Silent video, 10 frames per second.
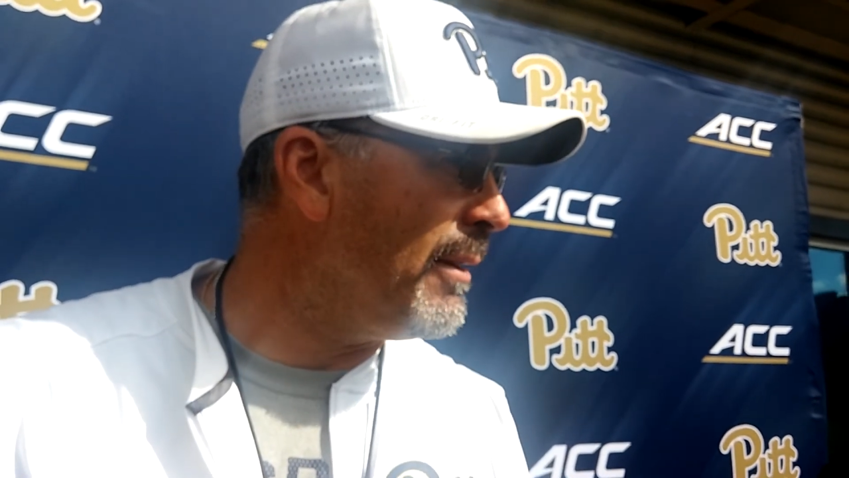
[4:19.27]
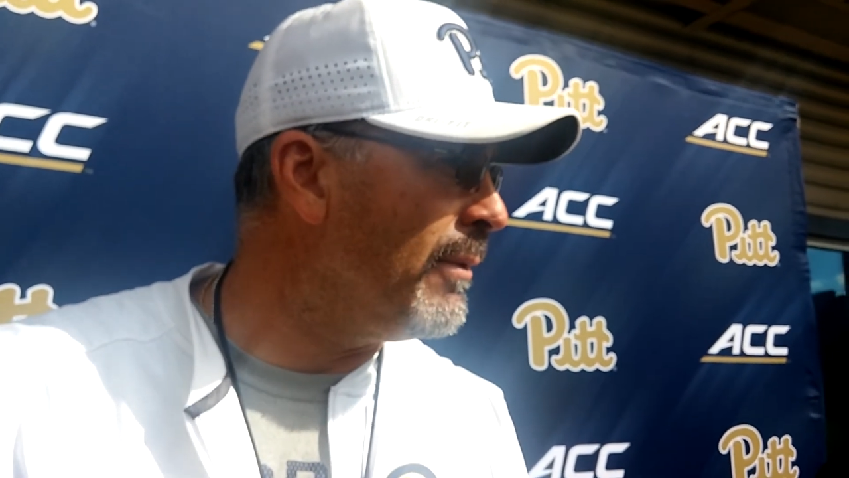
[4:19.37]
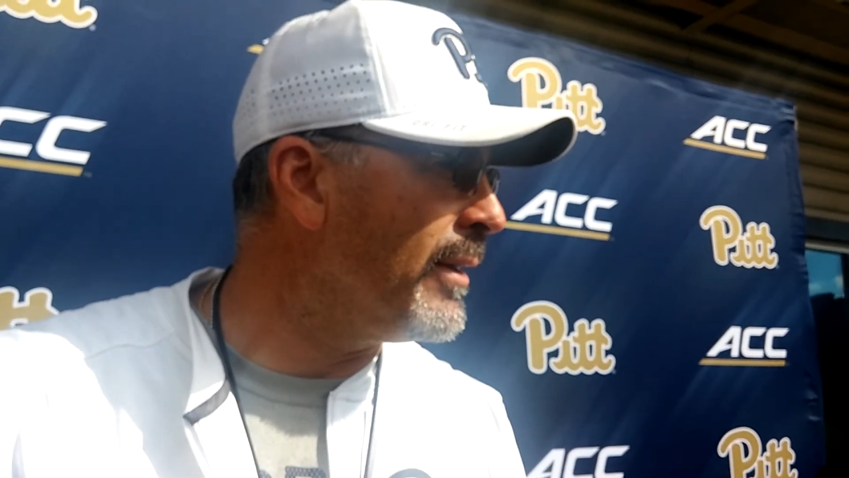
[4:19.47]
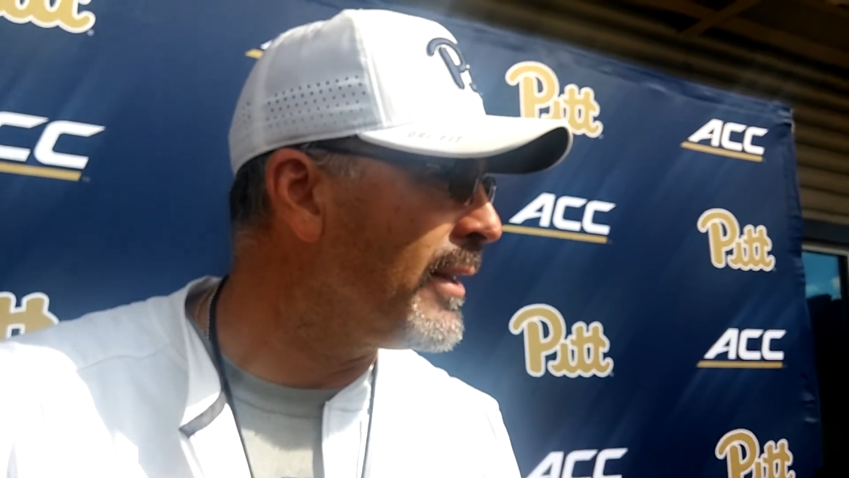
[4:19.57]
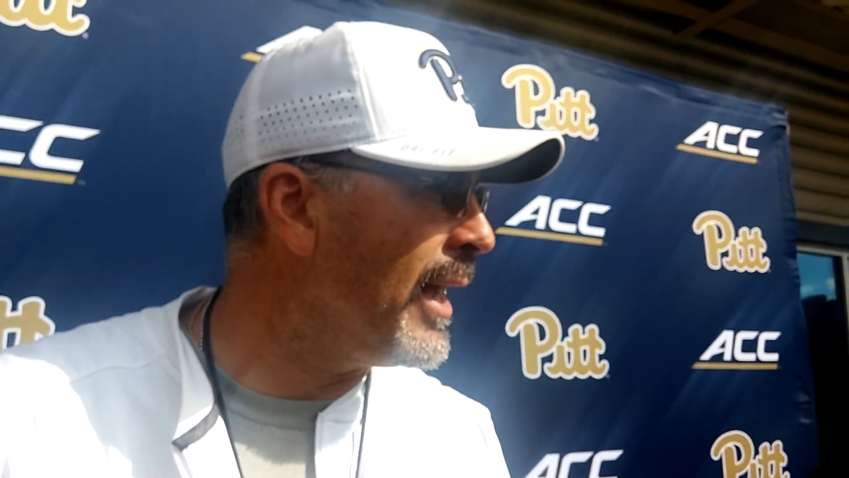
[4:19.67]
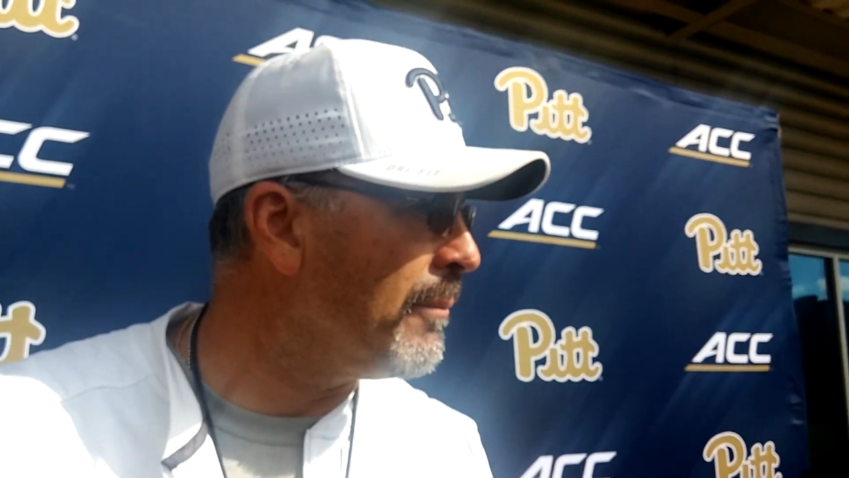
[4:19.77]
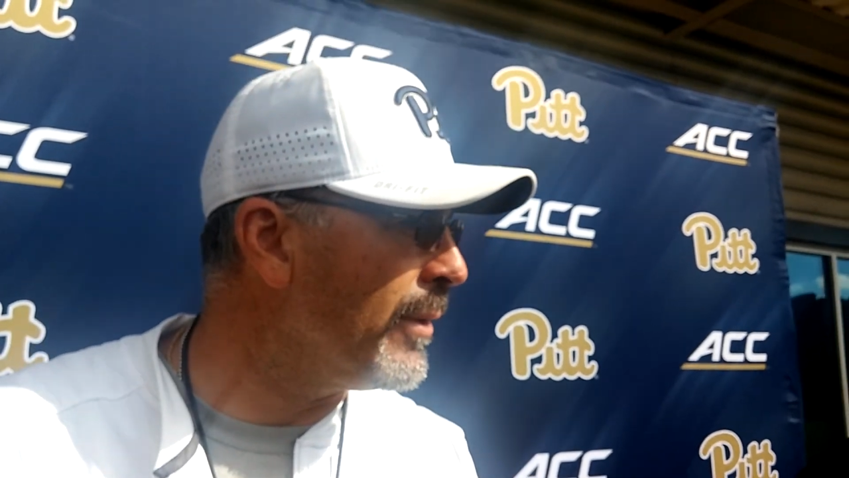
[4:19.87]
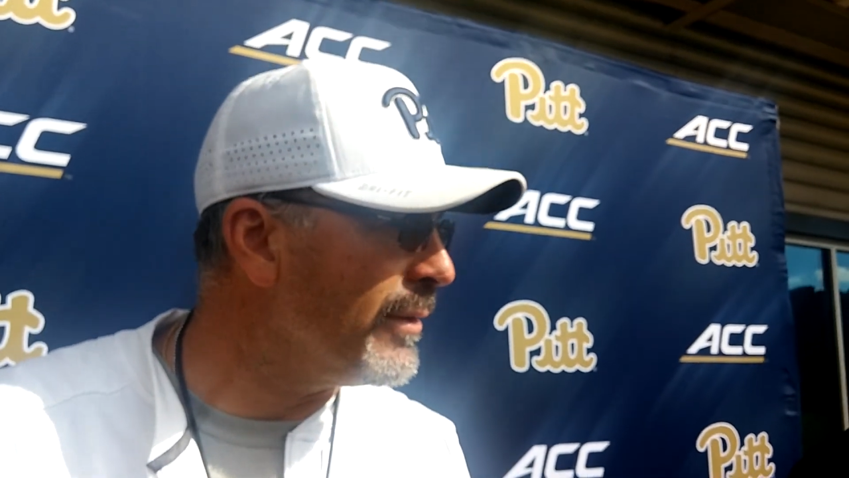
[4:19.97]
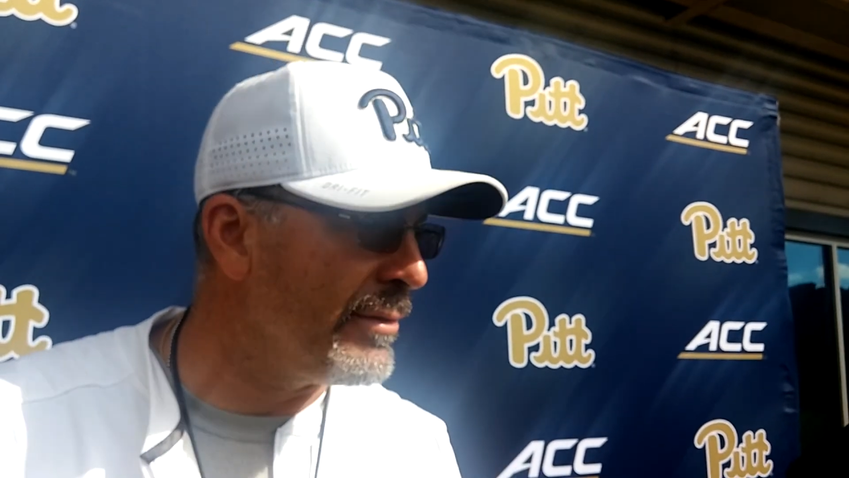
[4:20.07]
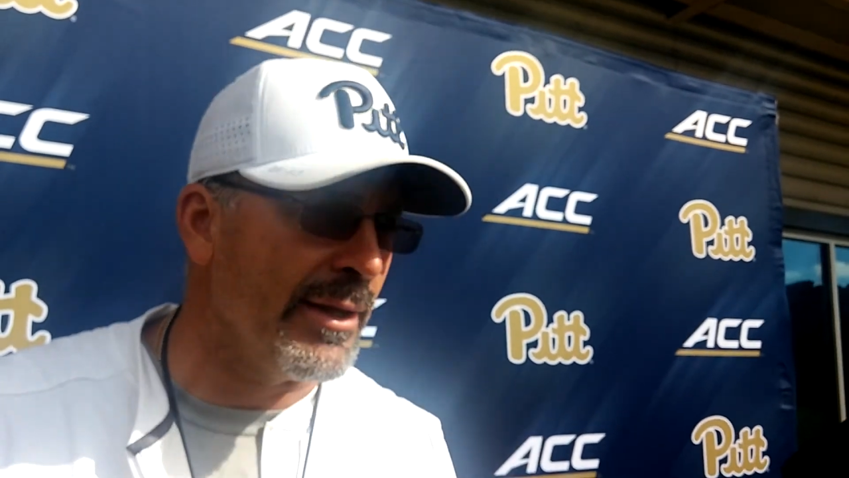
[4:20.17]
That wasn't a time
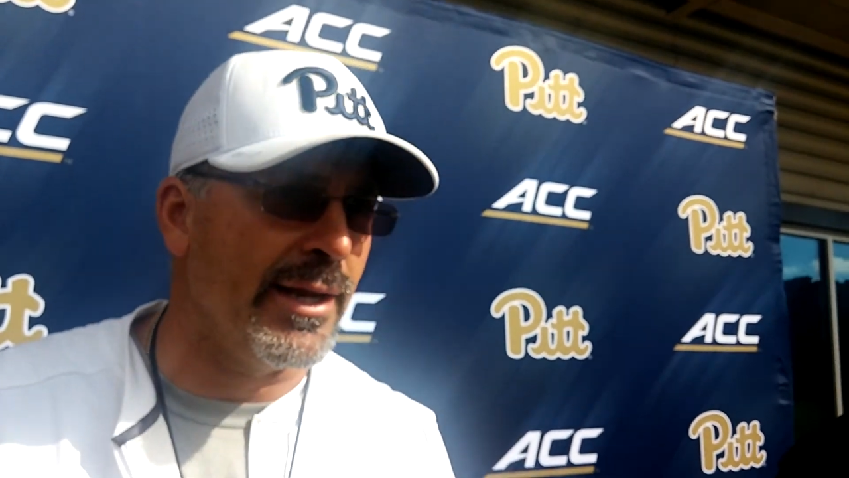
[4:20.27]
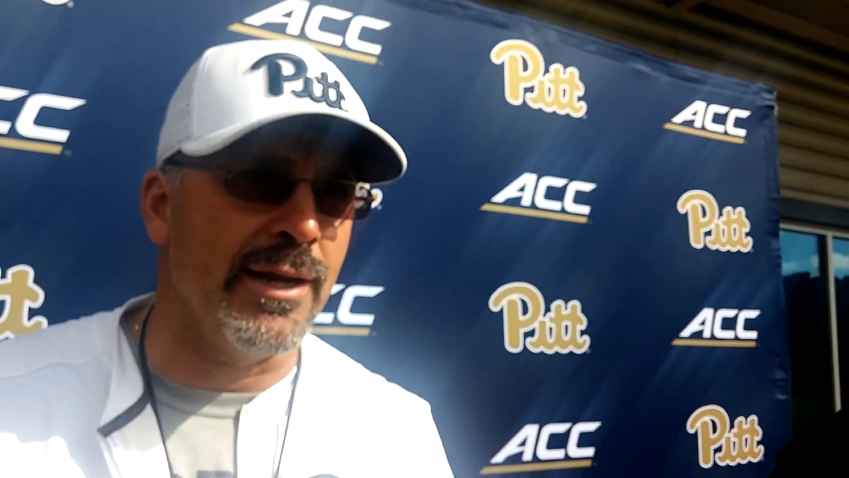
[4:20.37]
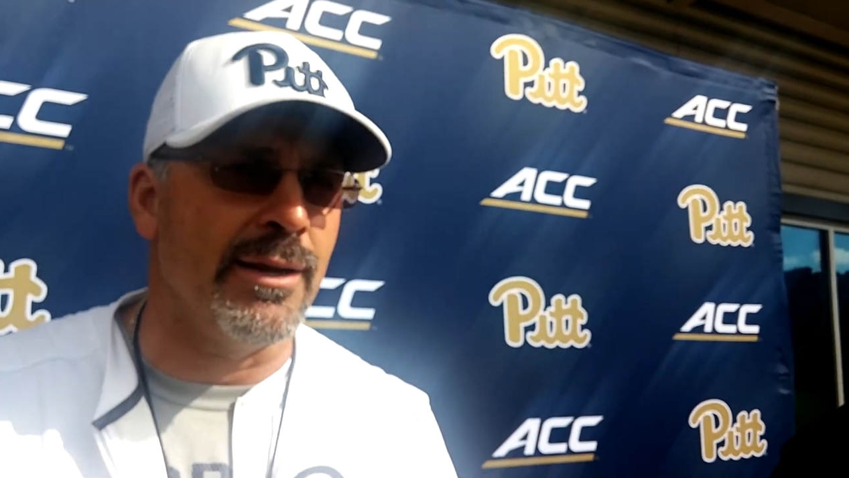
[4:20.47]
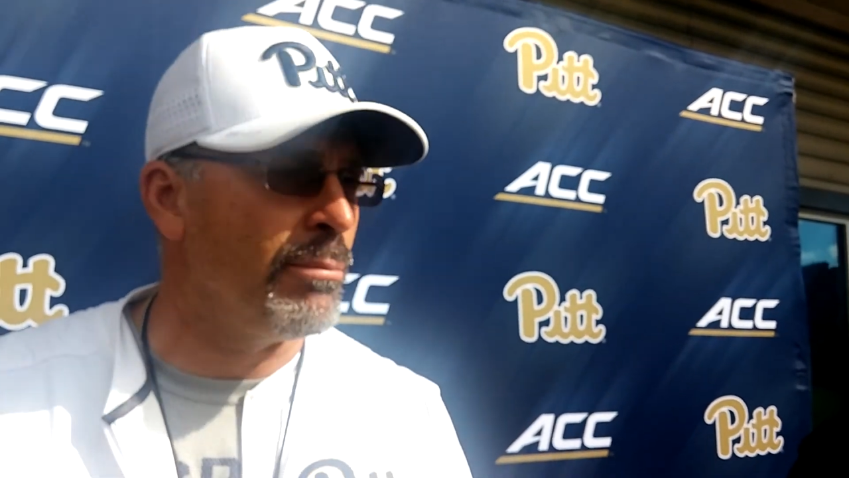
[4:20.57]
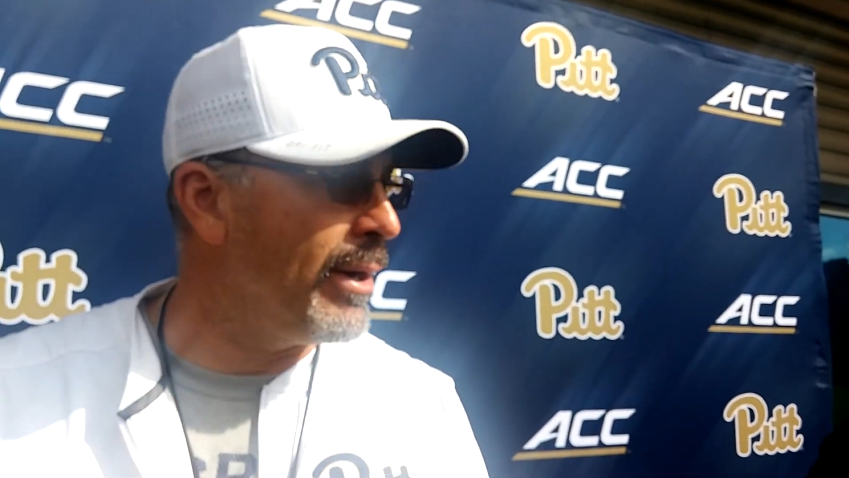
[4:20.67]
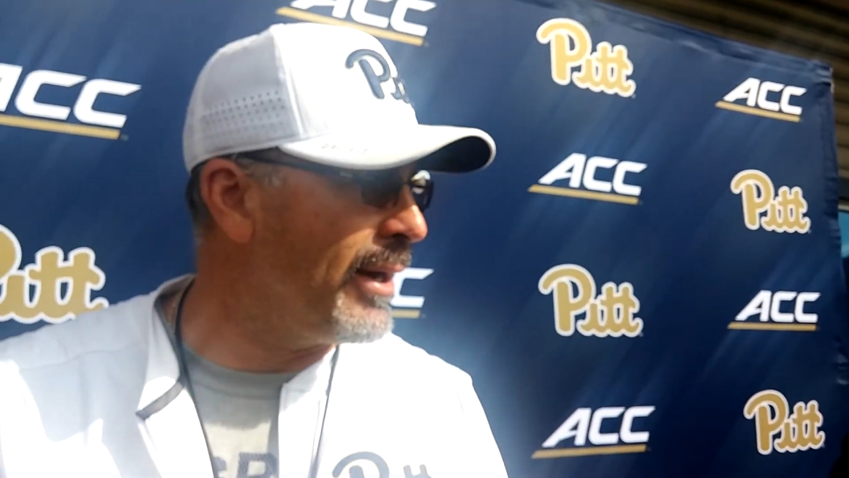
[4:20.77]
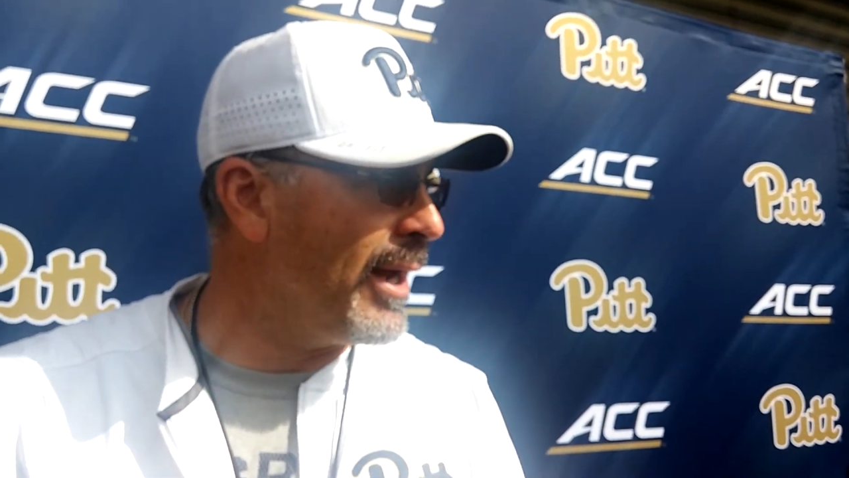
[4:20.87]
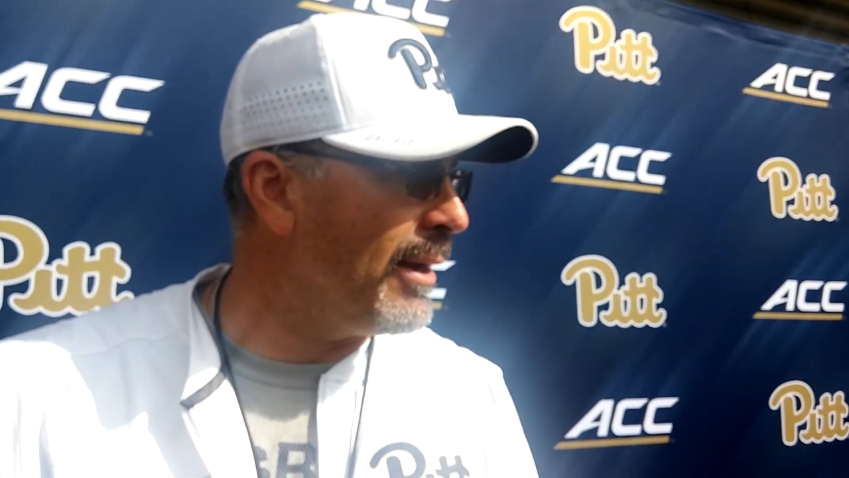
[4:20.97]
where you said they needed a break.